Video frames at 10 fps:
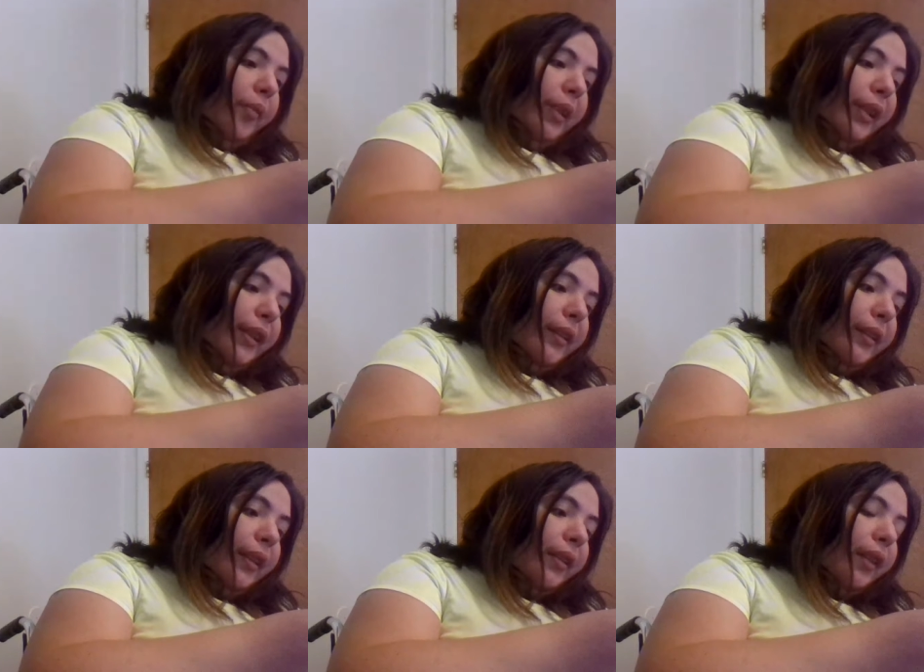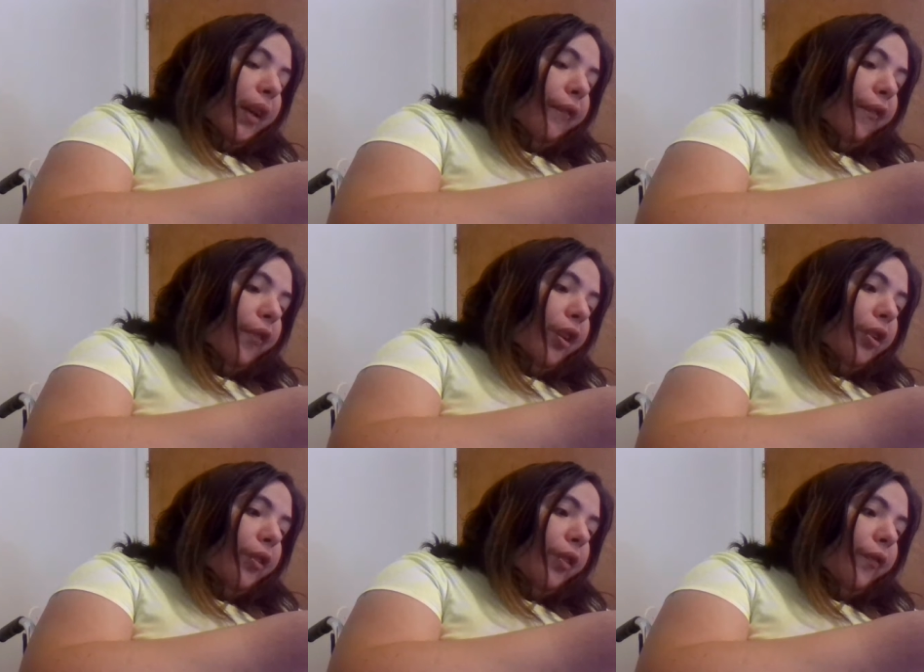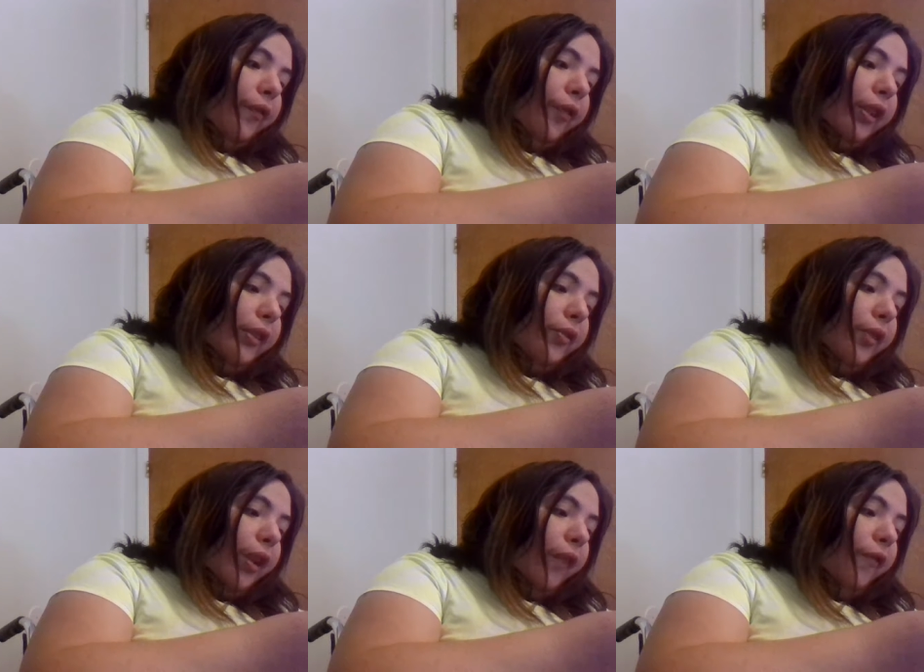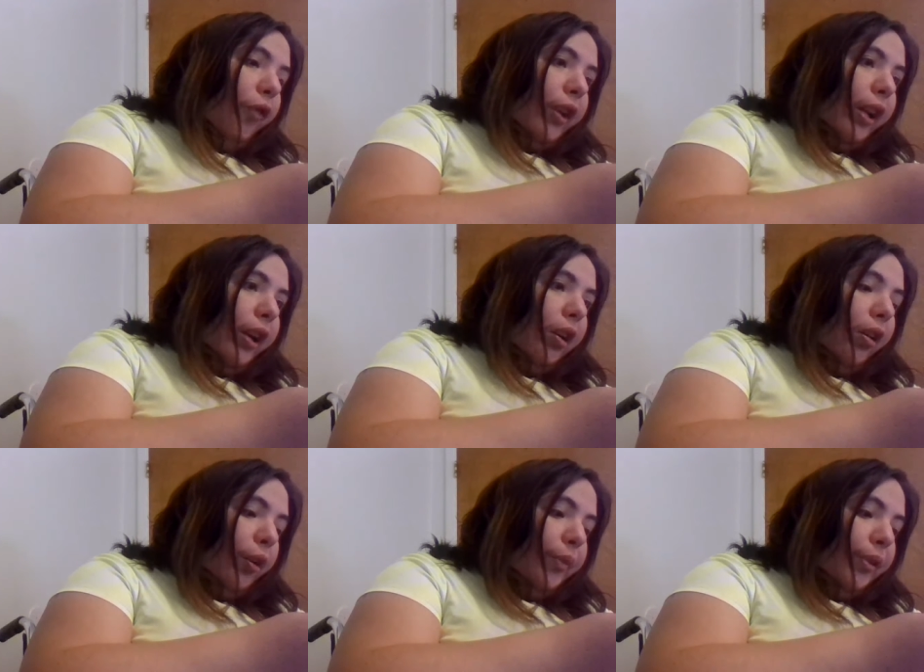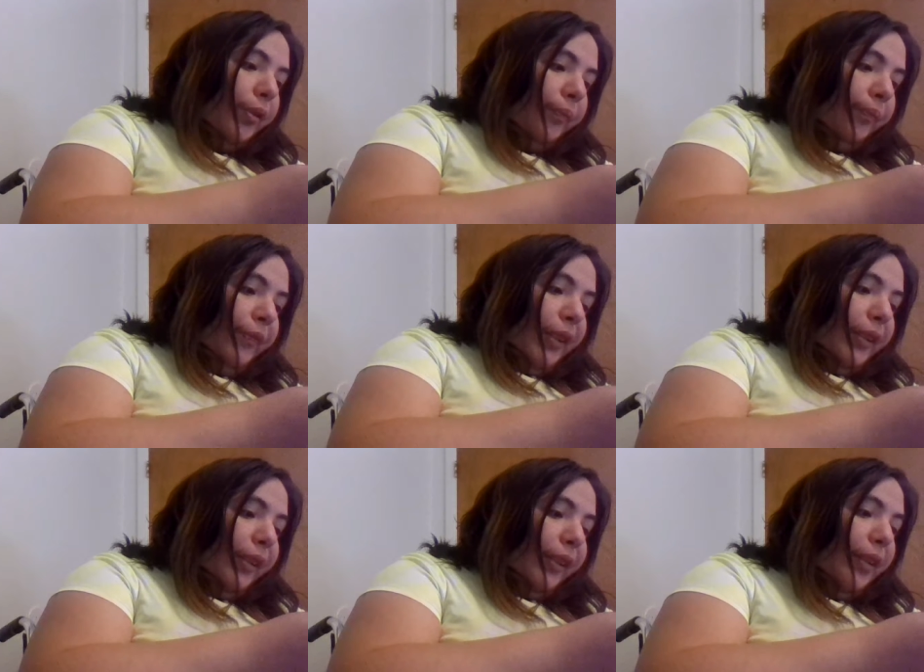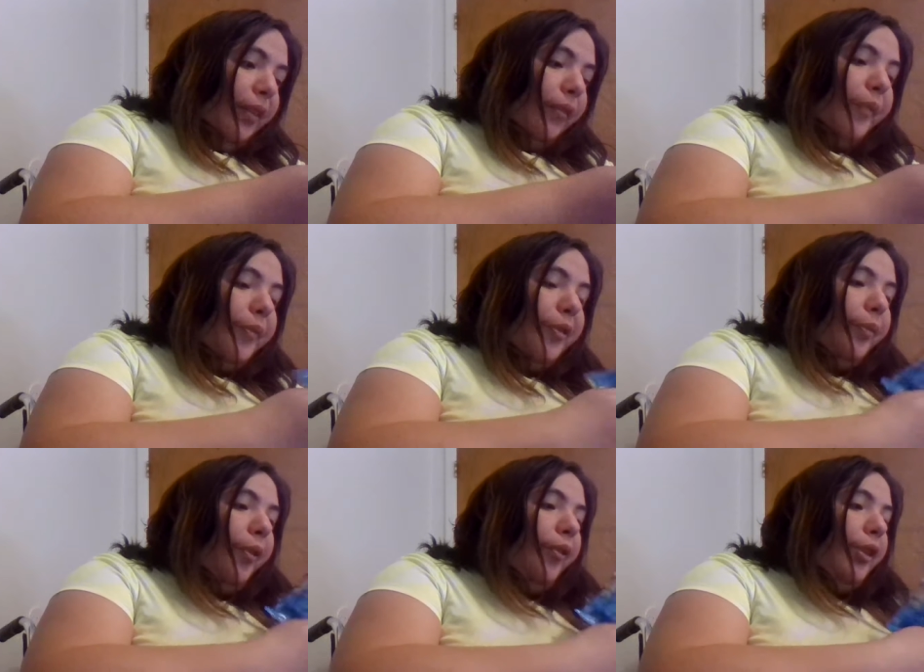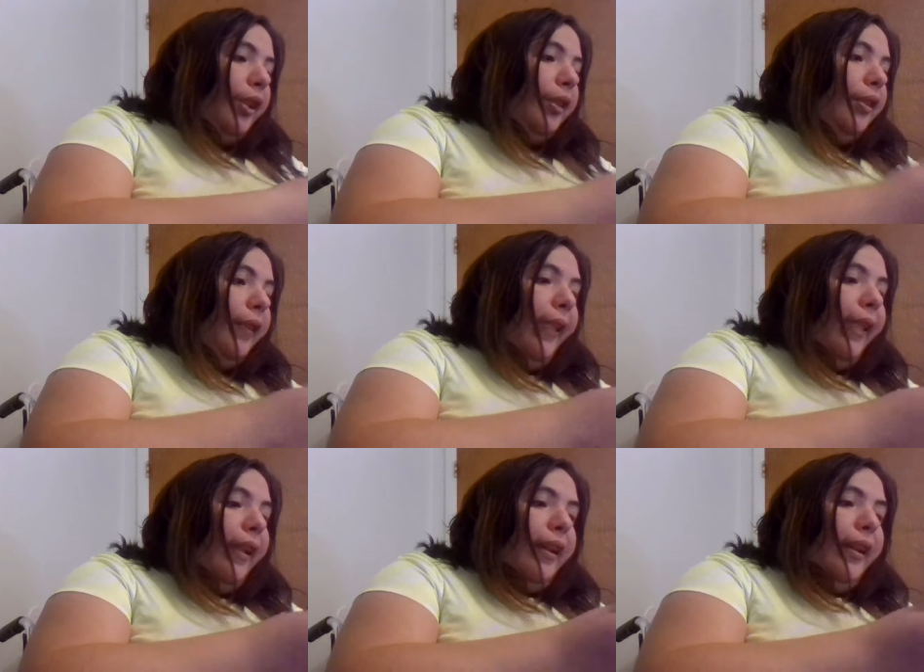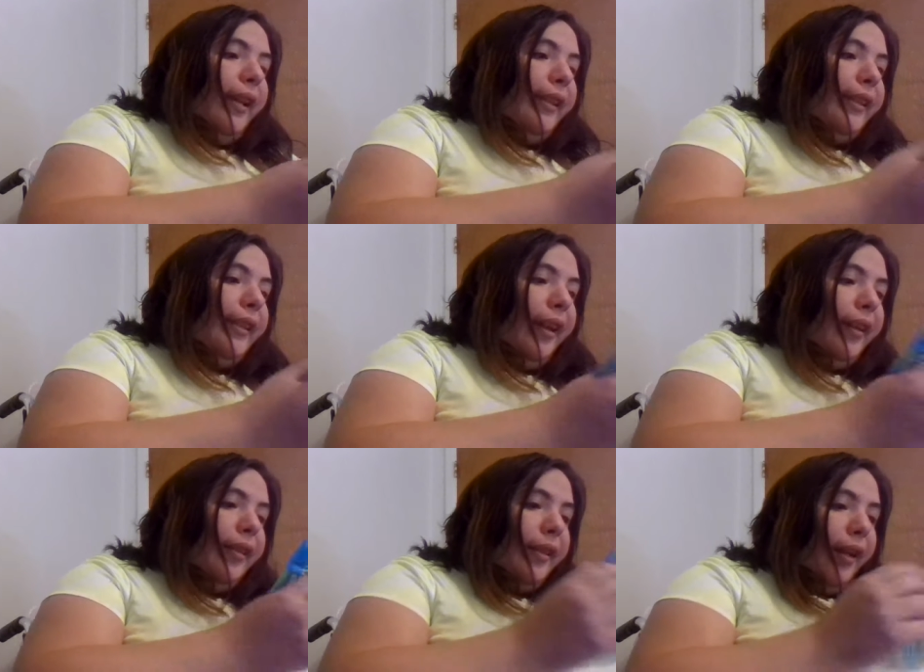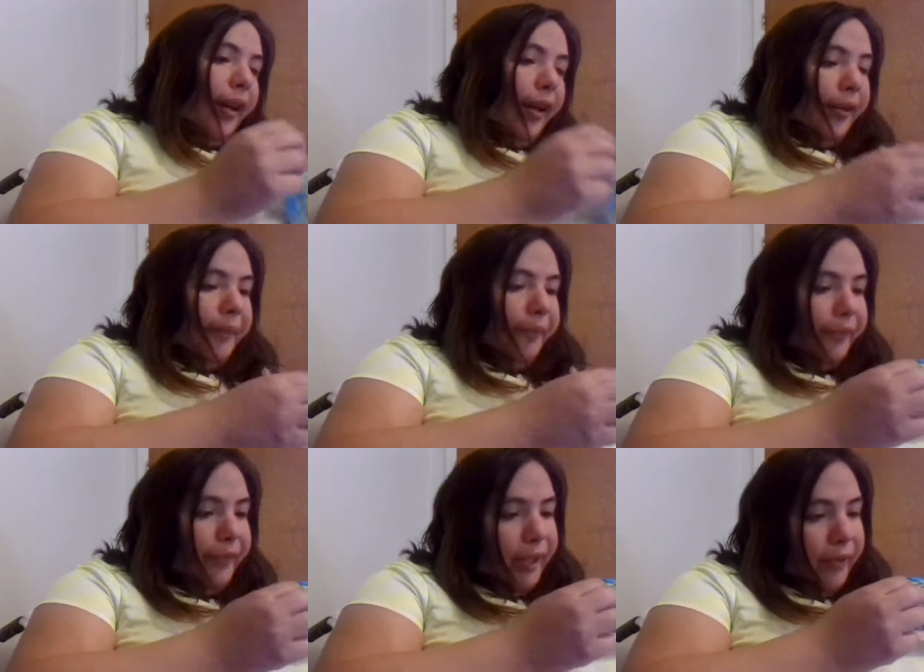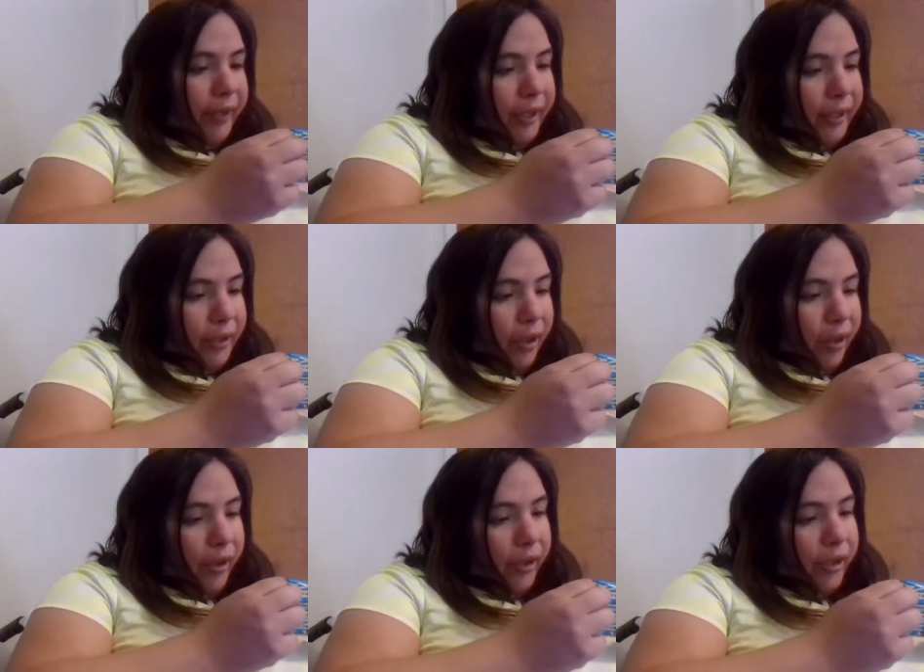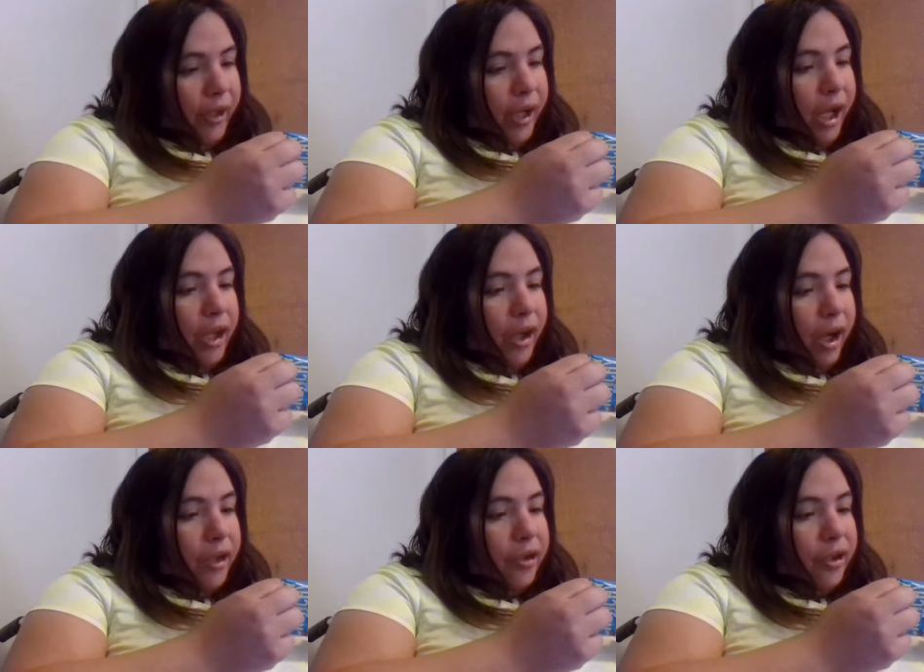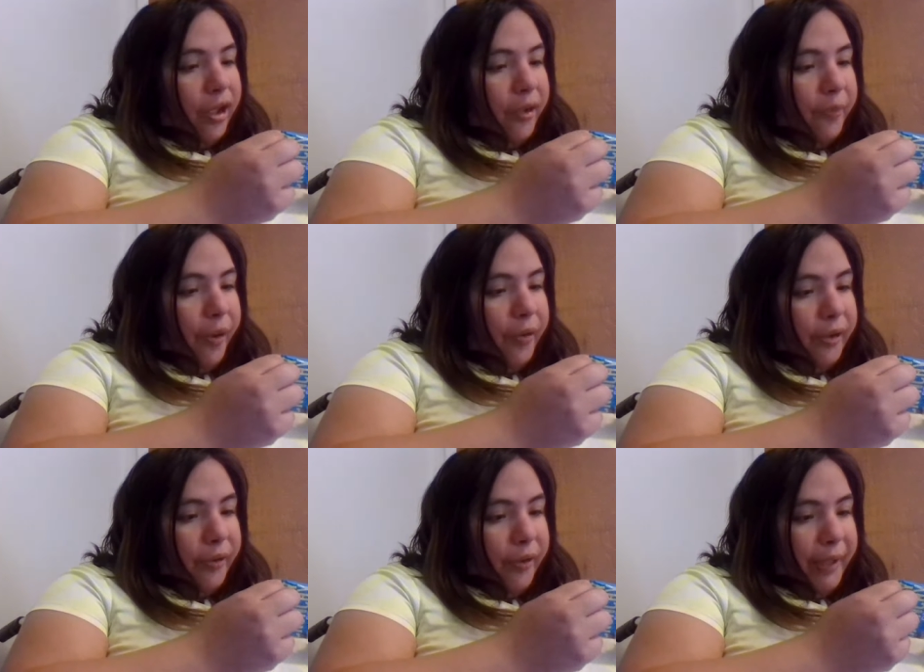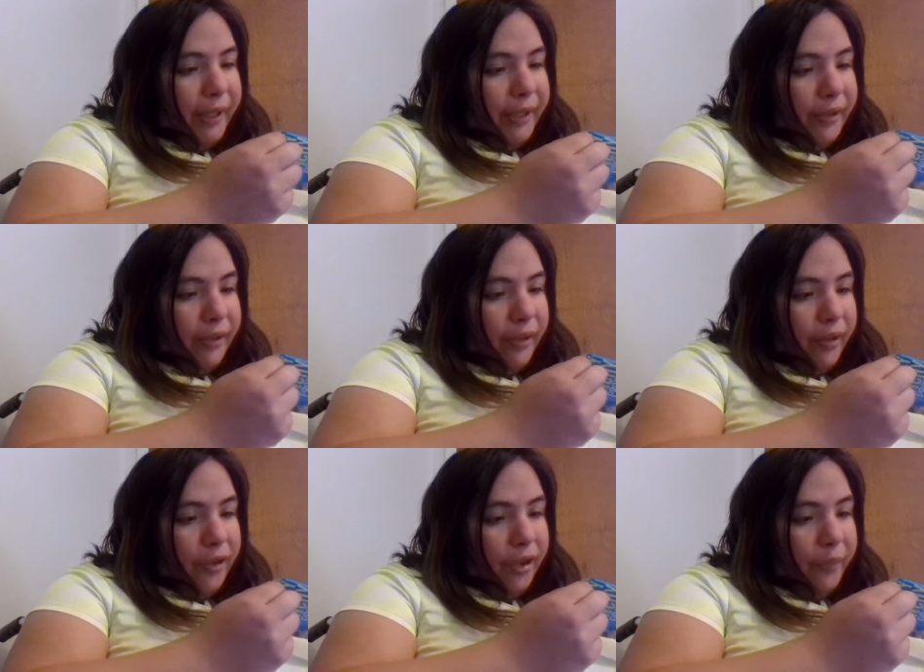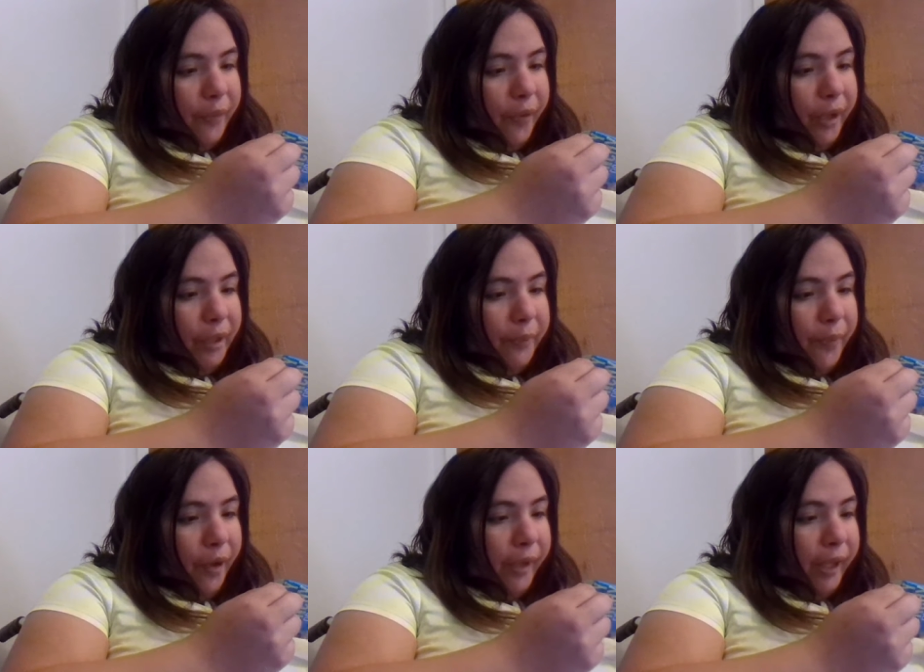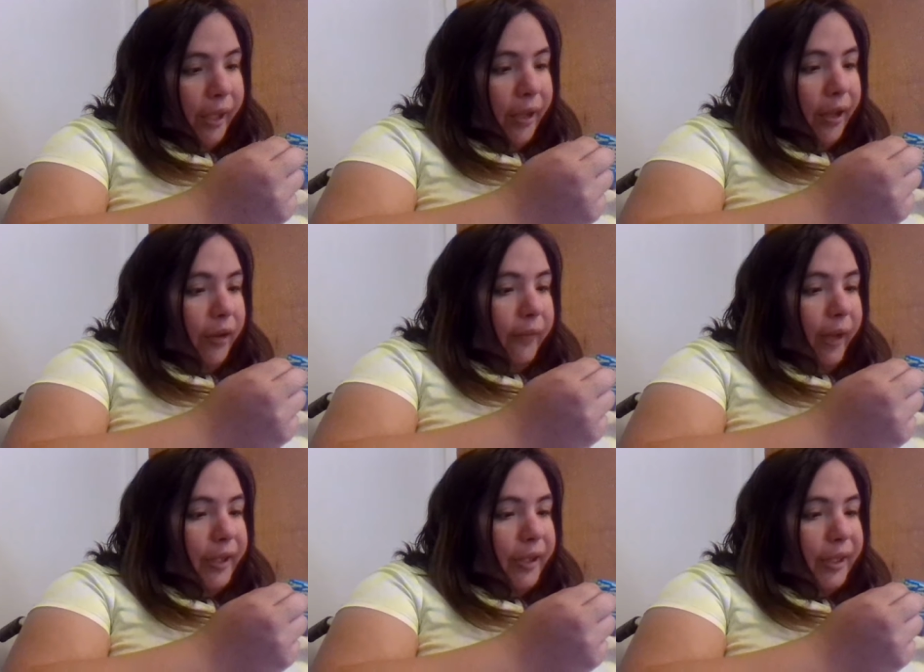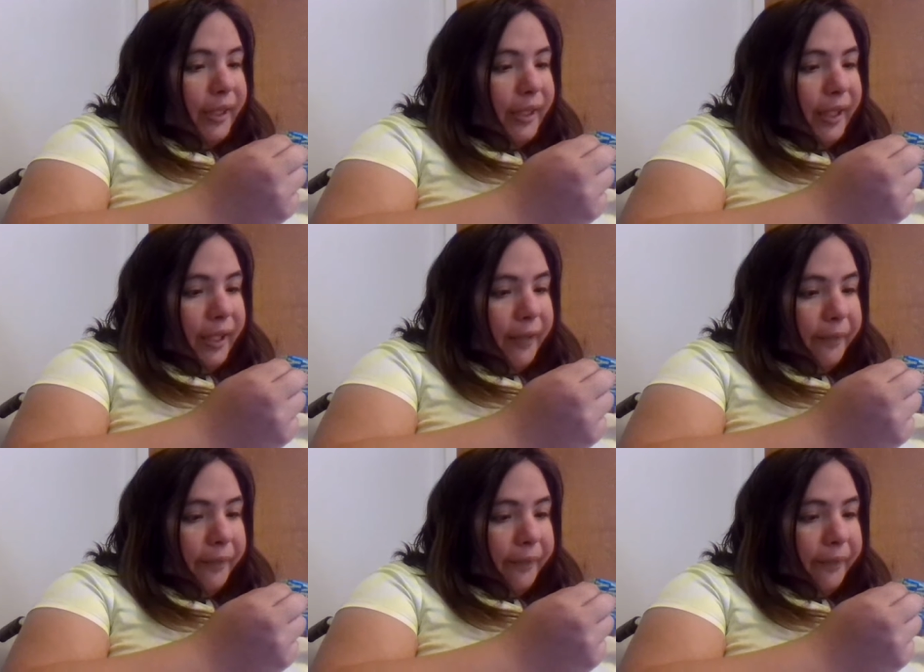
But it says that it's nut free, gluten free, and it's only got four net carbs, 16 grams of protein. It says um, the ingredients are non GMO soybeans, non GMO edamame, ranch seasoning,